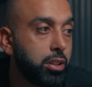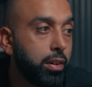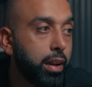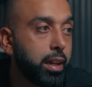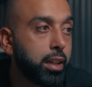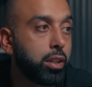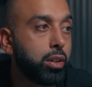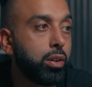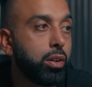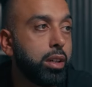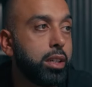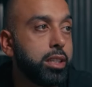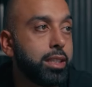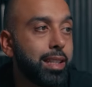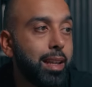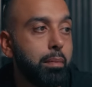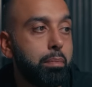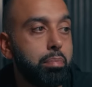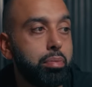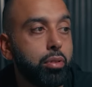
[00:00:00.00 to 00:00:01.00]
Creator College is
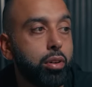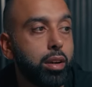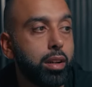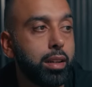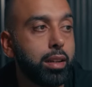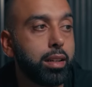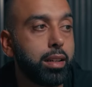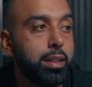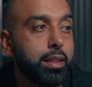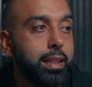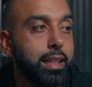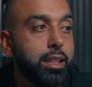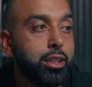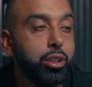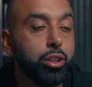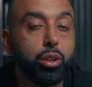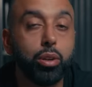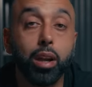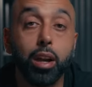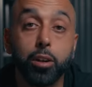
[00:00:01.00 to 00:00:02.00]
a product
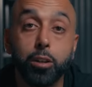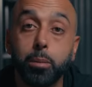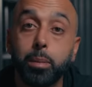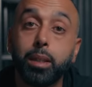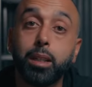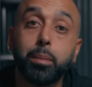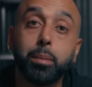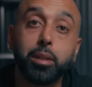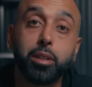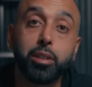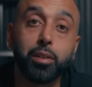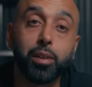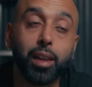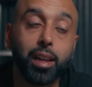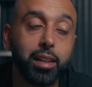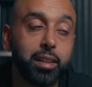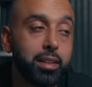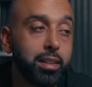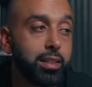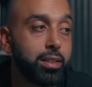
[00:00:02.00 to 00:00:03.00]
teaching you how to become a
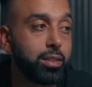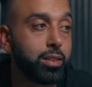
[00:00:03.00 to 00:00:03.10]
creator.